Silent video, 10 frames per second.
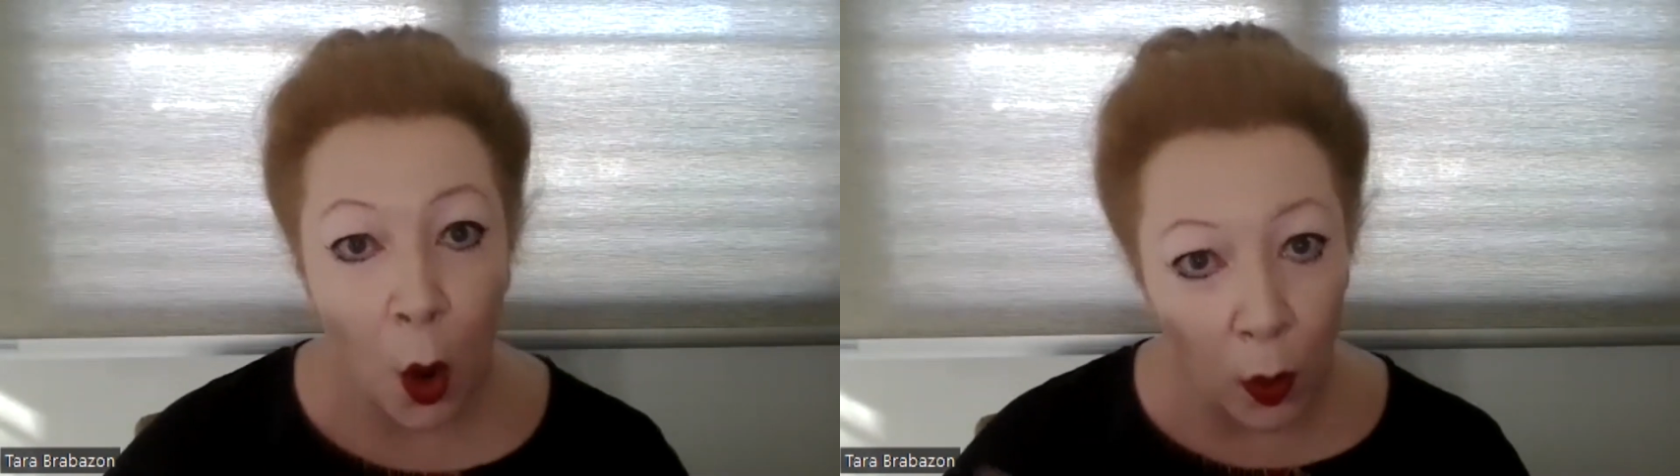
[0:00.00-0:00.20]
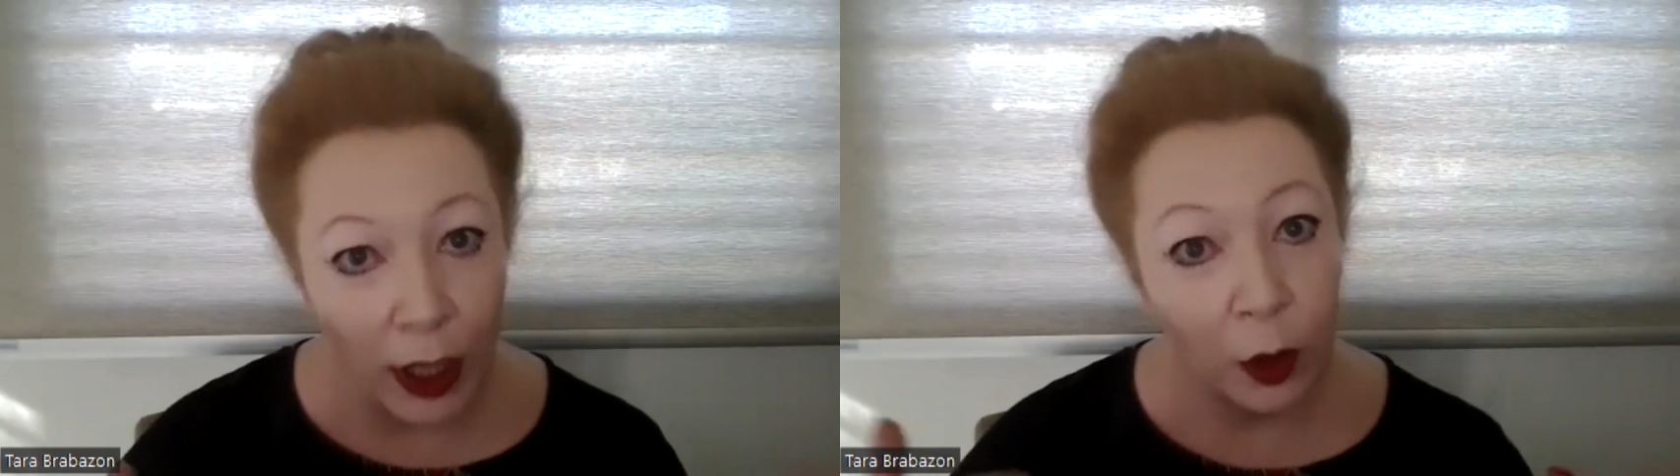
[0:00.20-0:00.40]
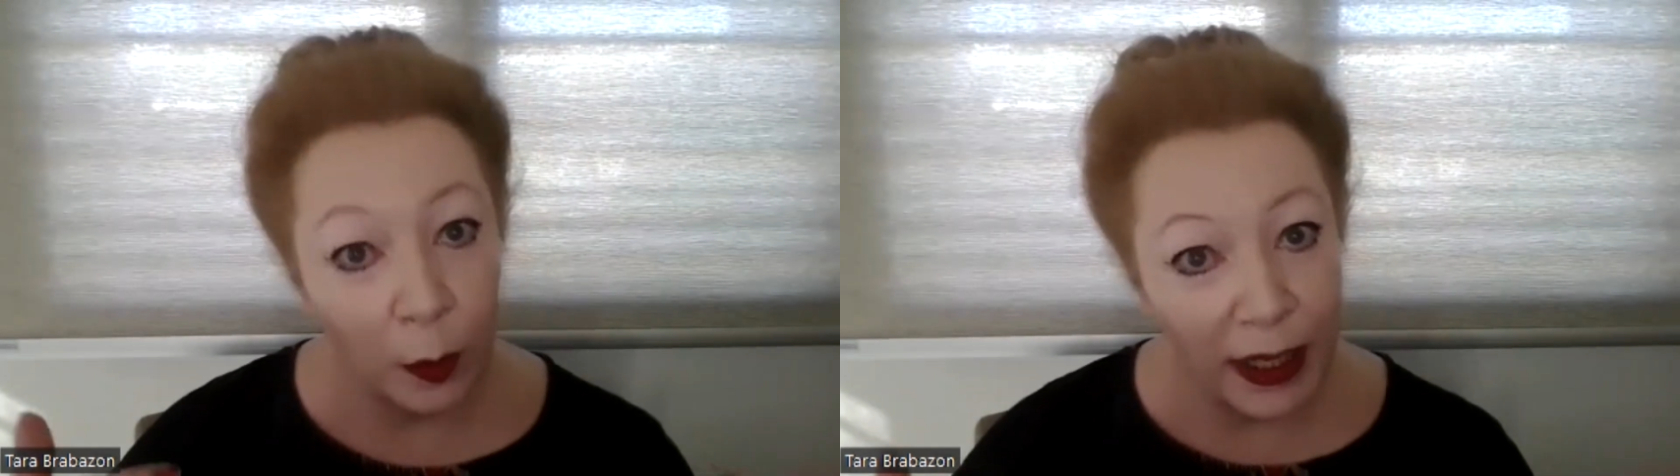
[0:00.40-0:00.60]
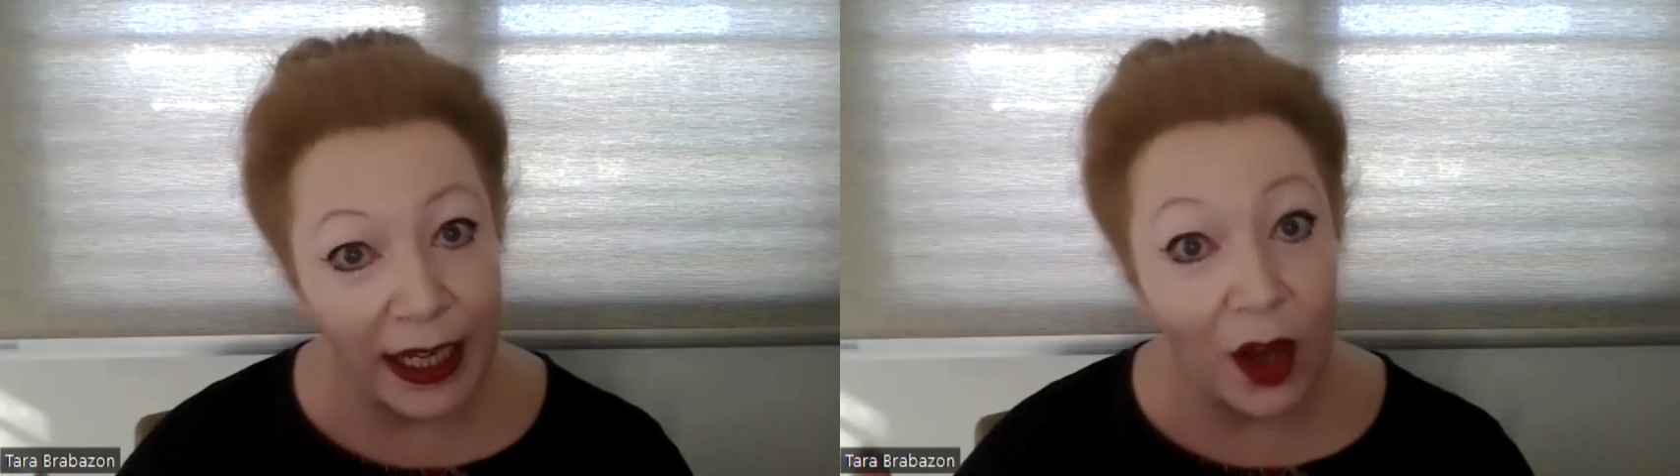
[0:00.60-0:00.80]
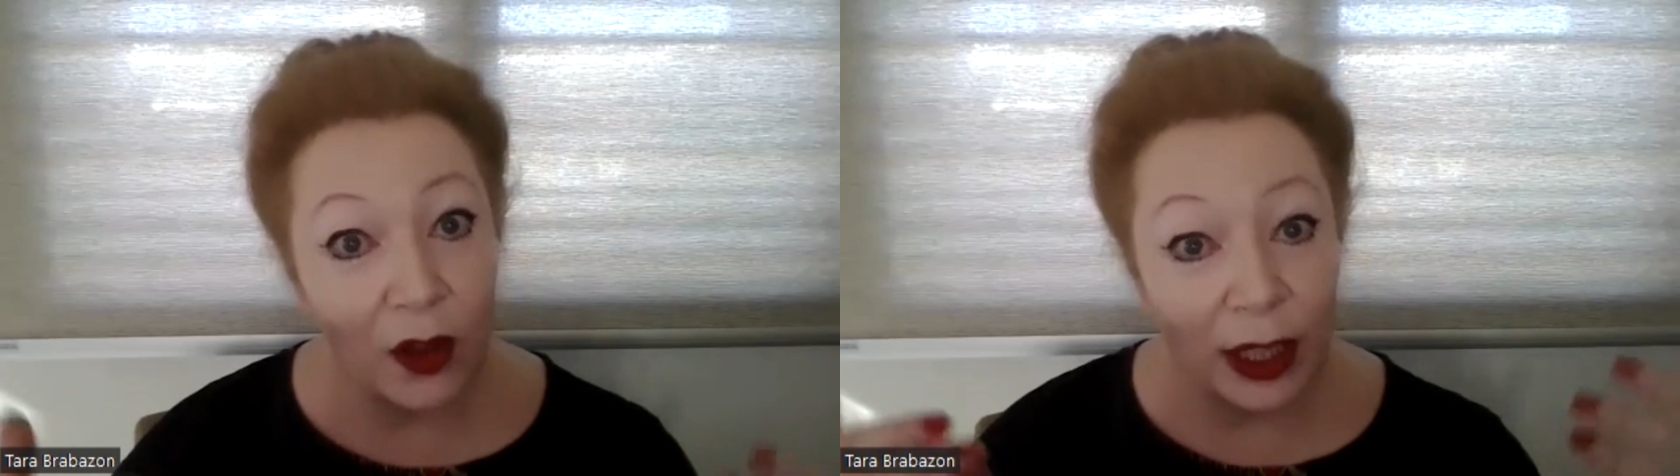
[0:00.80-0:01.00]
will
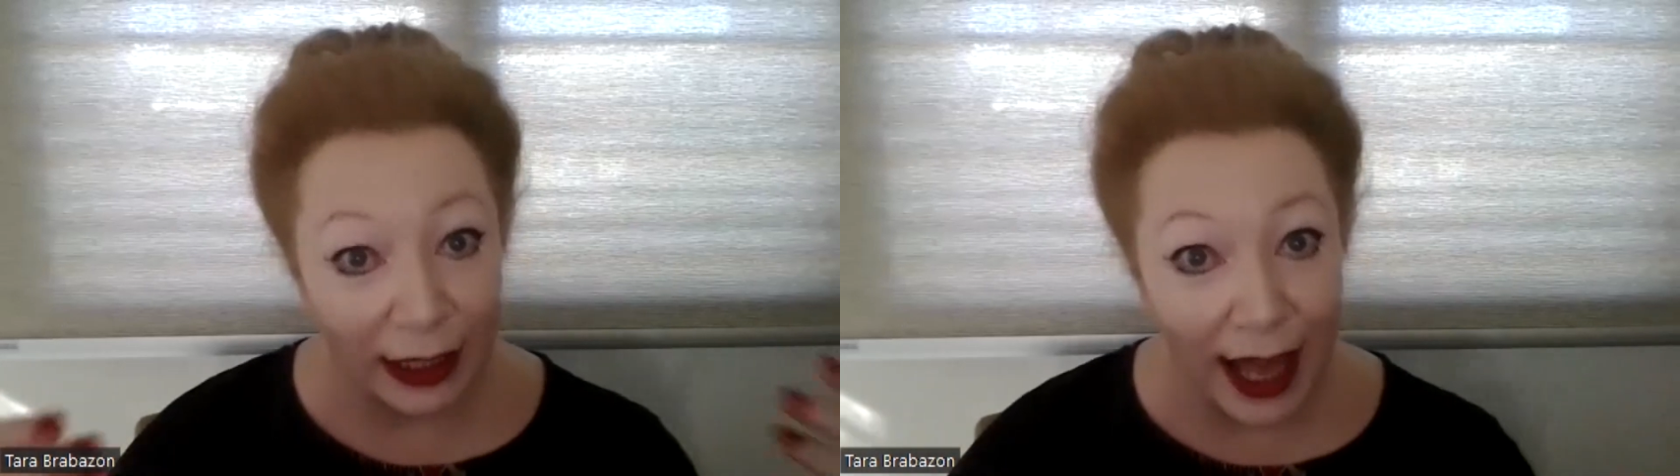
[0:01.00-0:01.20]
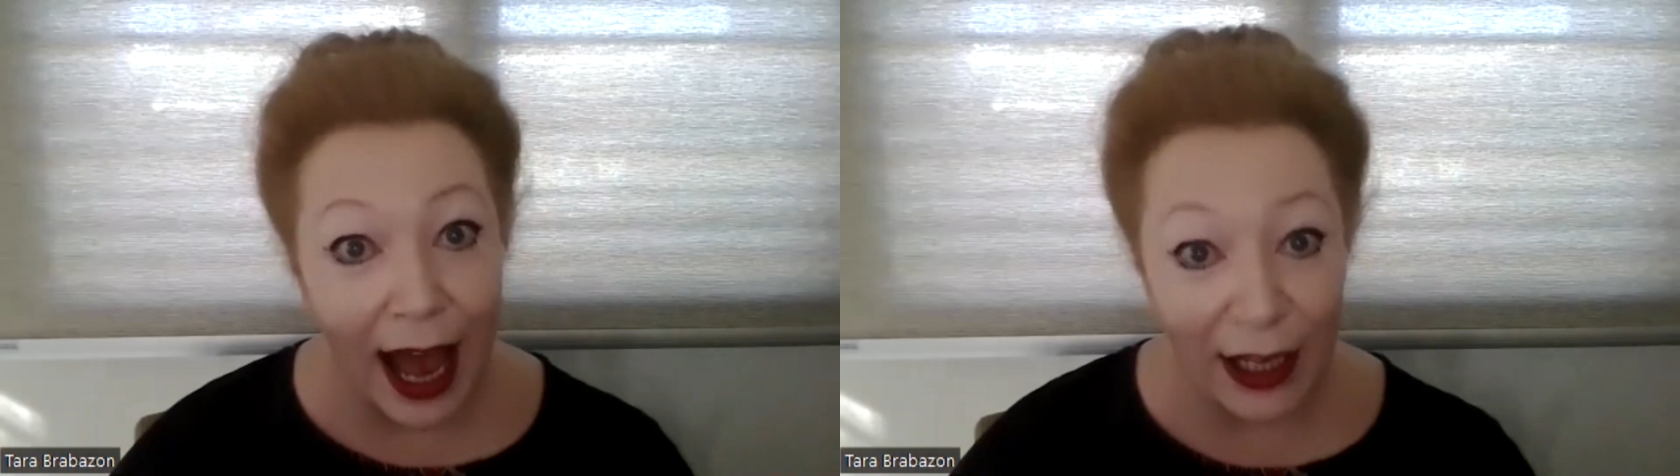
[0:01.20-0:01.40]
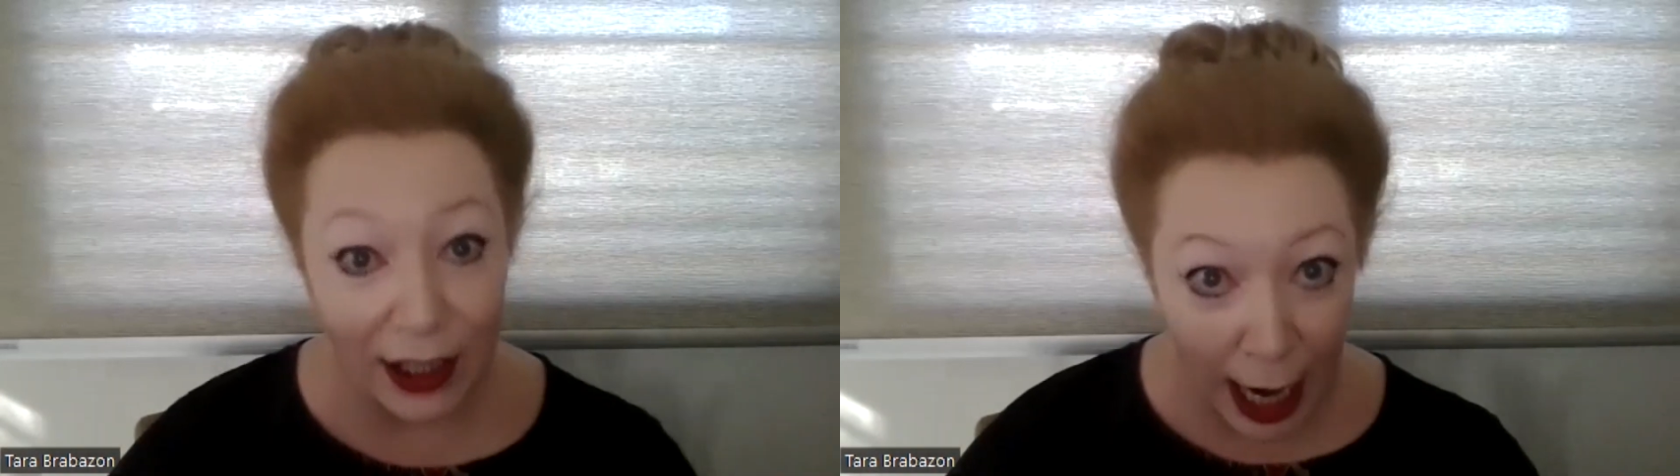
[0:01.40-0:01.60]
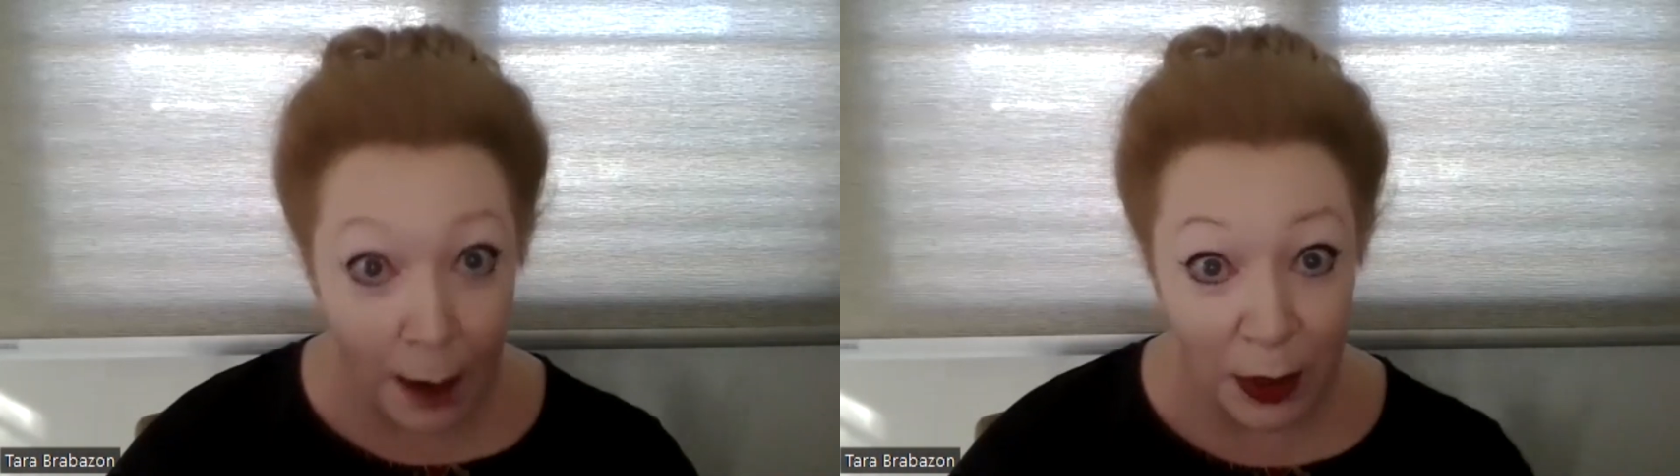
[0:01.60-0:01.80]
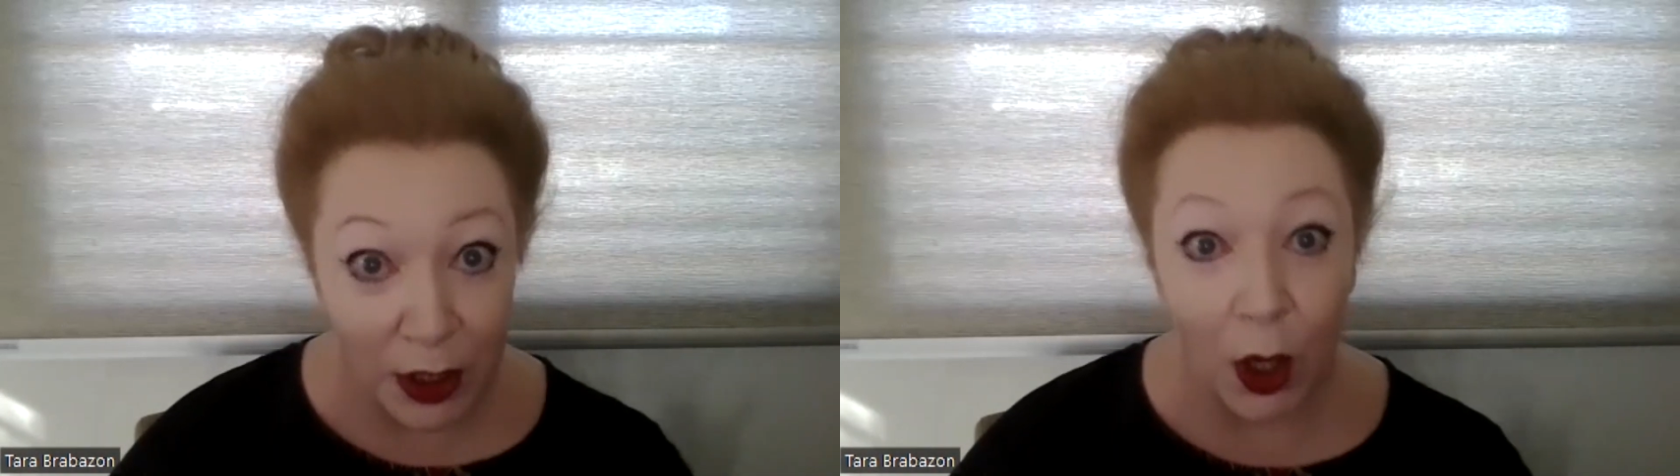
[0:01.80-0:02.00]
be the last
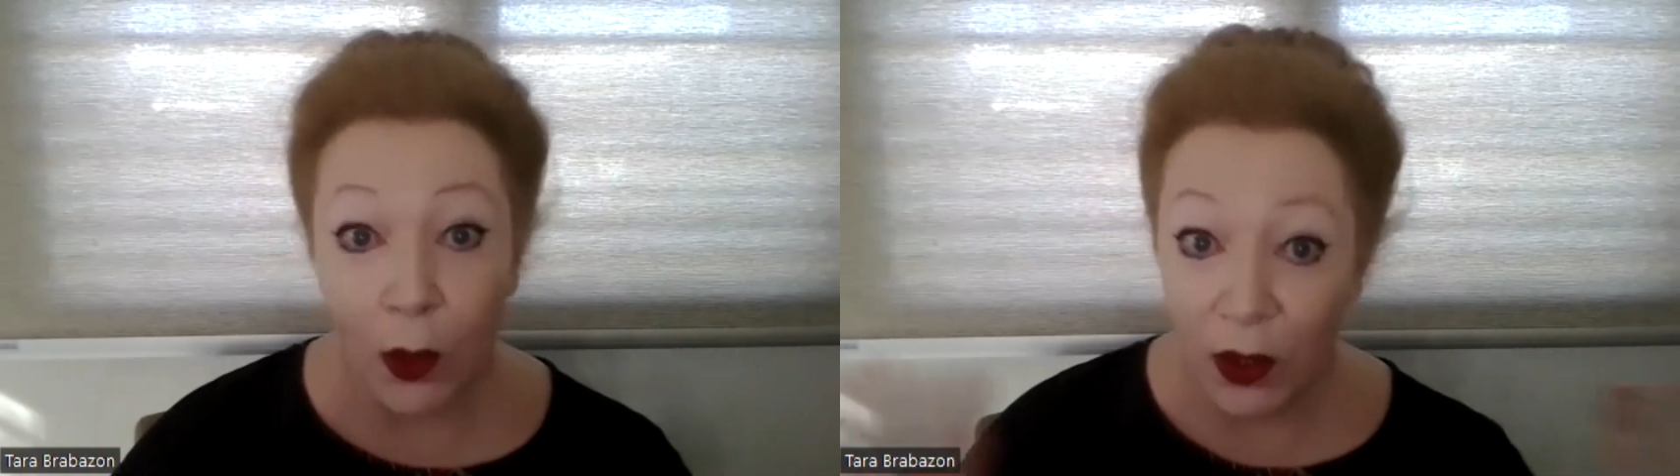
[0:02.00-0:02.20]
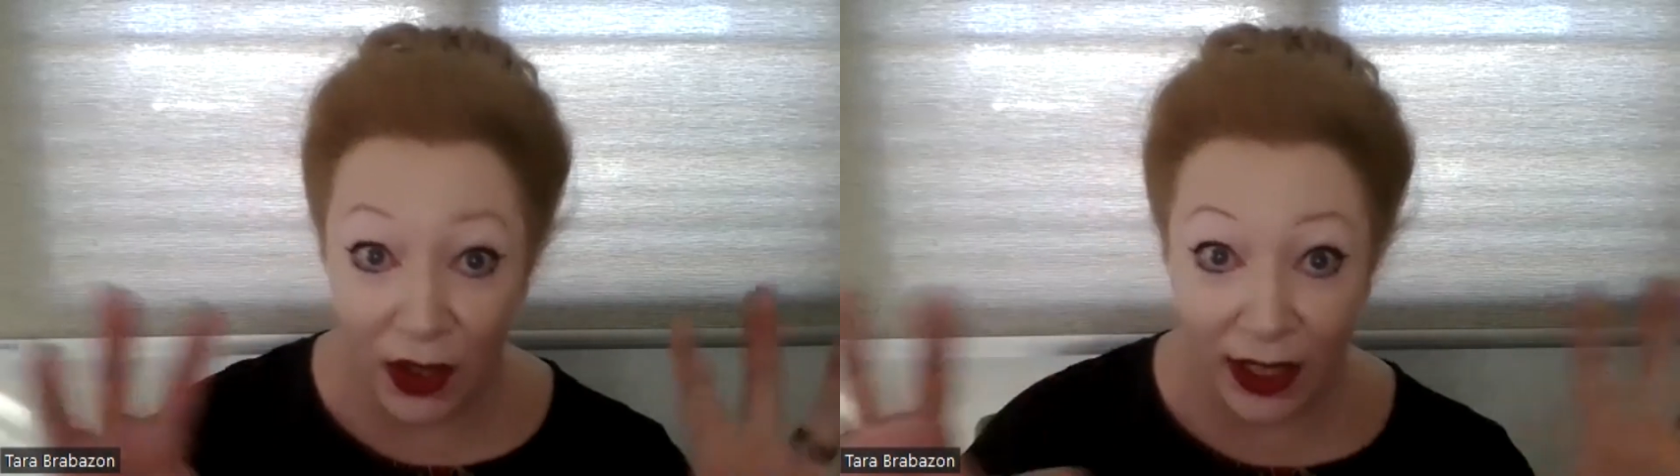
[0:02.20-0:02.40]
episodes,